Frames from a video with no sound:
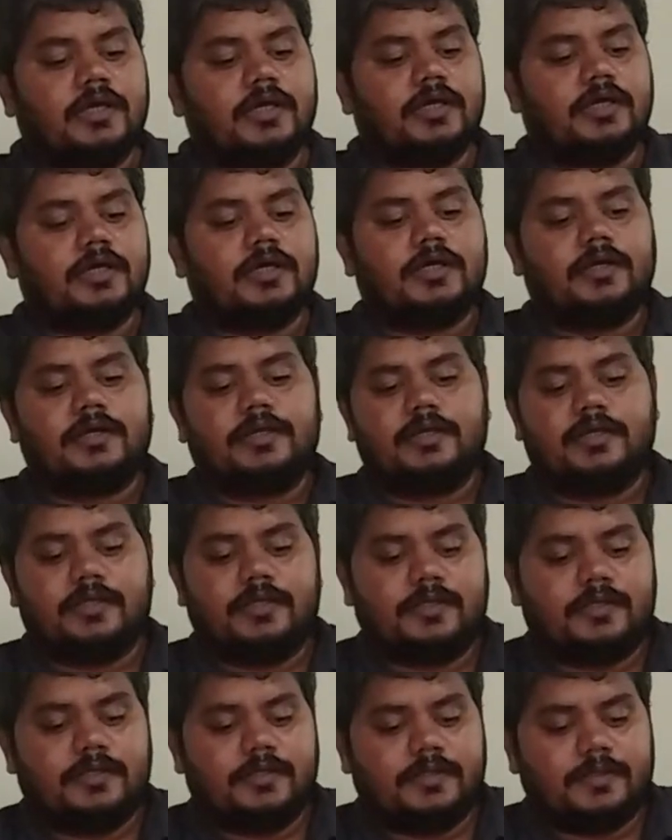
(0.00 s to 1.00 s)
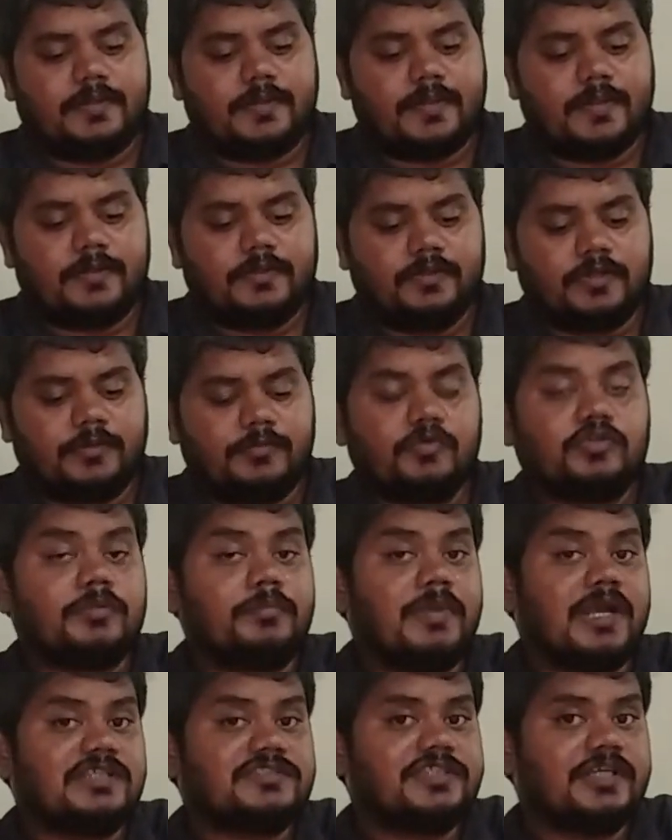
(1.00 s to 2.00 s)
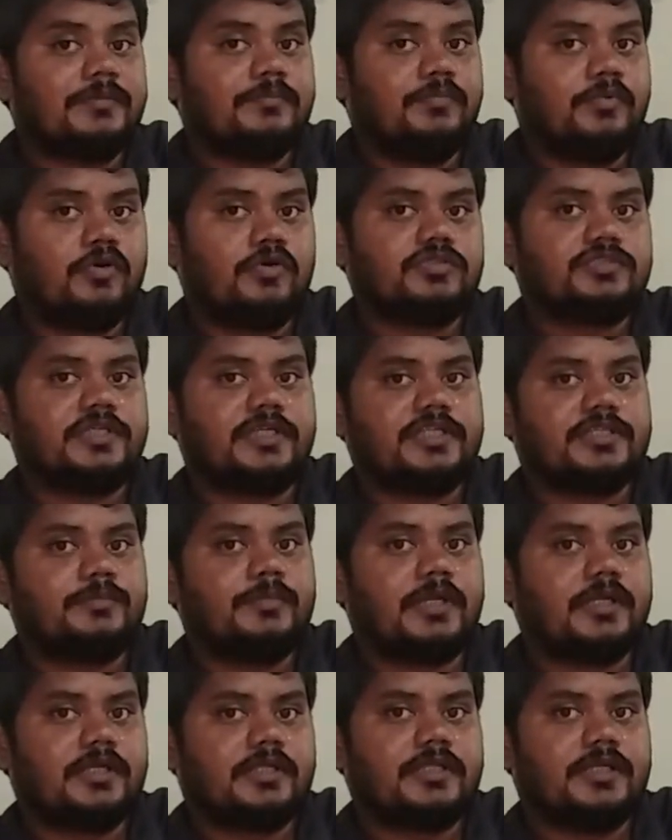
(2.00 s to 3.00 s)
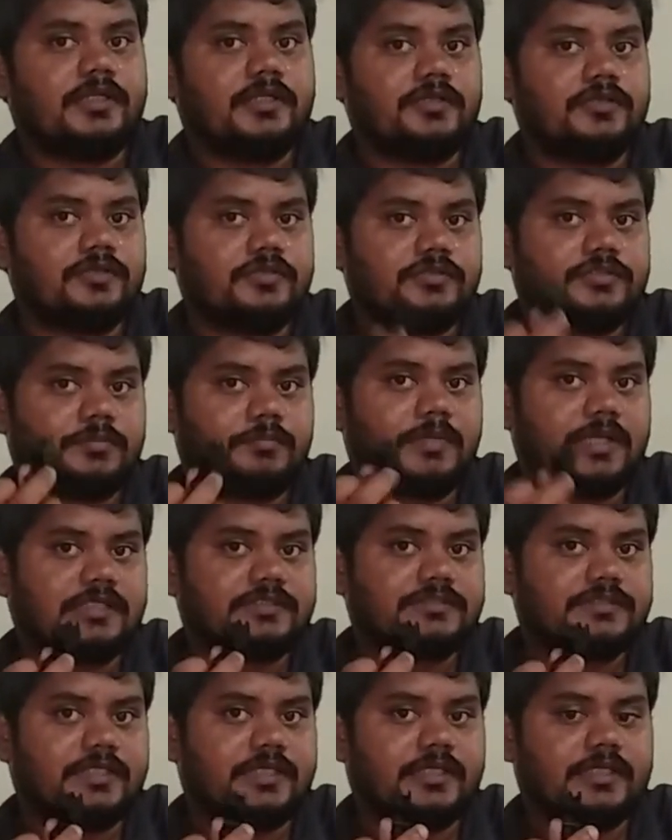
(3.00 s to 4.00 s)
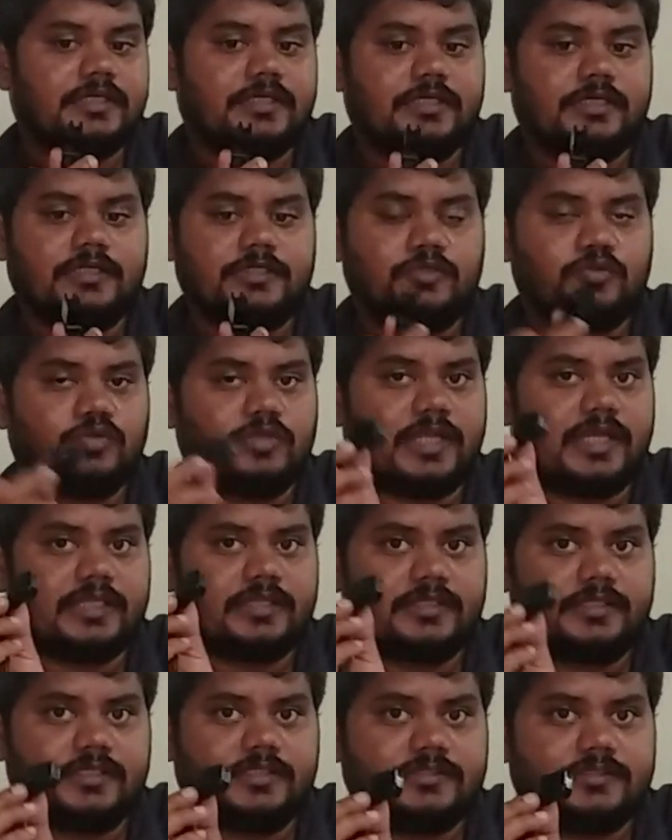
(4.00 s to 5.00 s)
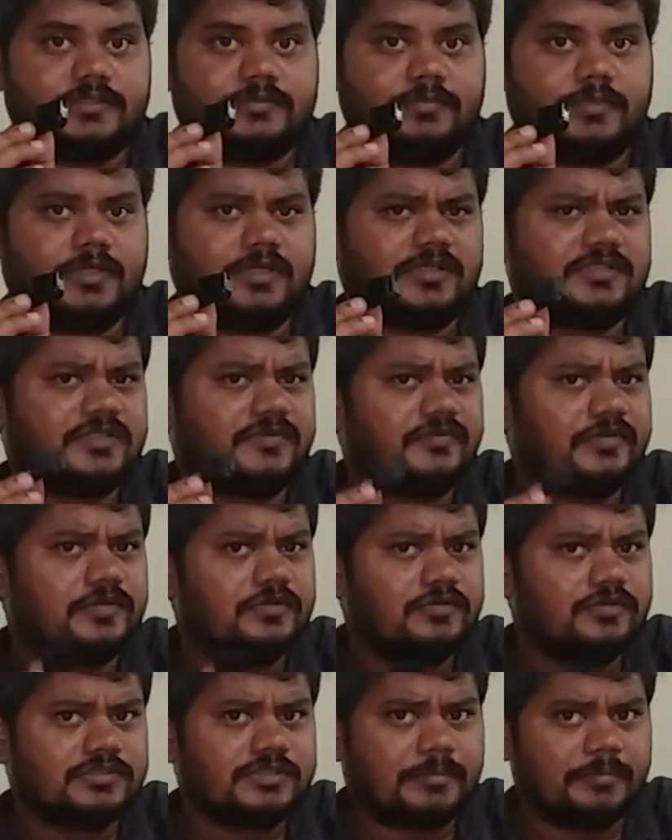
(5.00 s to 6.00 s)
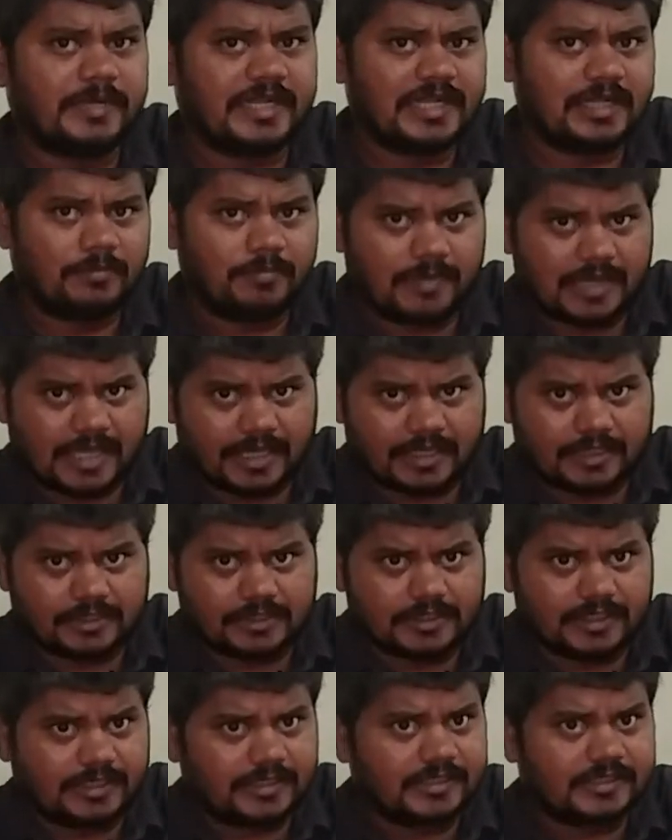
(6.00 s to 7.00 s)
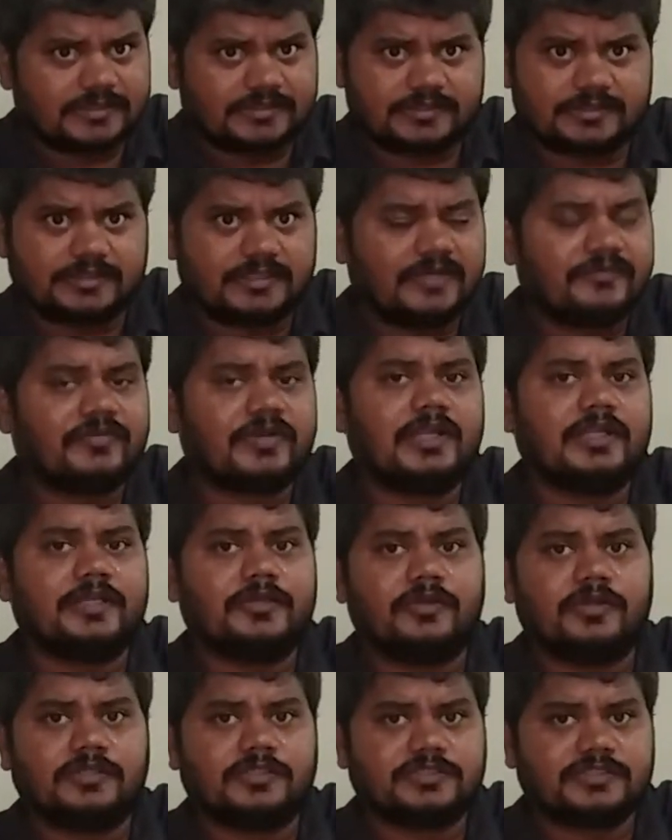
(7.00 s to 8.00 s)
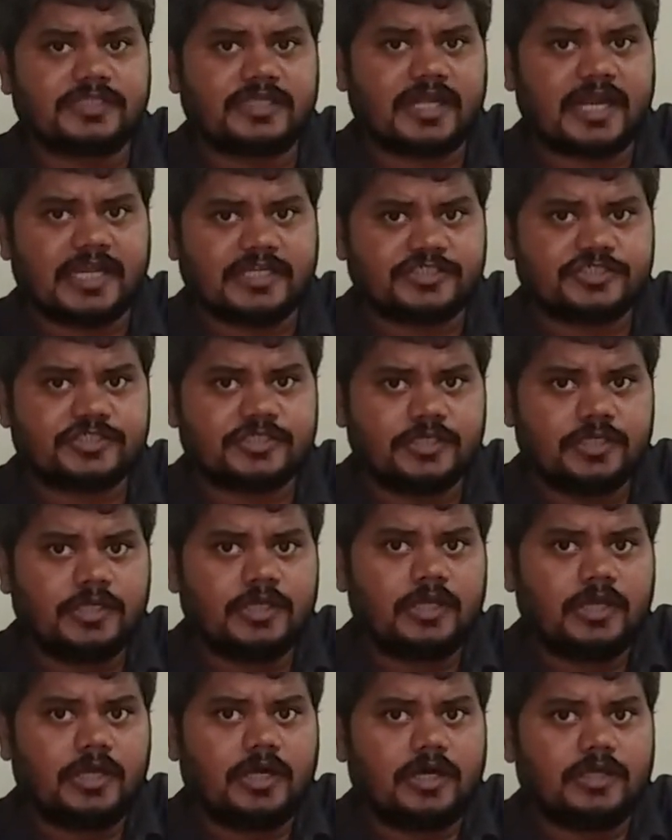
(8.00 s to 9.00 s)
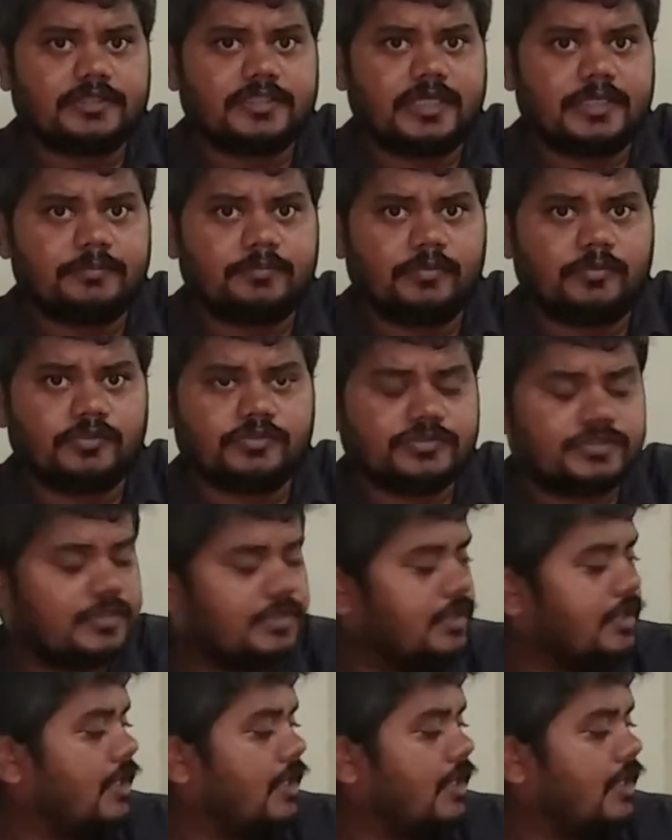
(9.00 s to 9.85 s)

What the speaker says: To remove the plastic post, it is better that you use a plastic tool like this, because if you use a metal plier, it is definitely going to scratch on that post.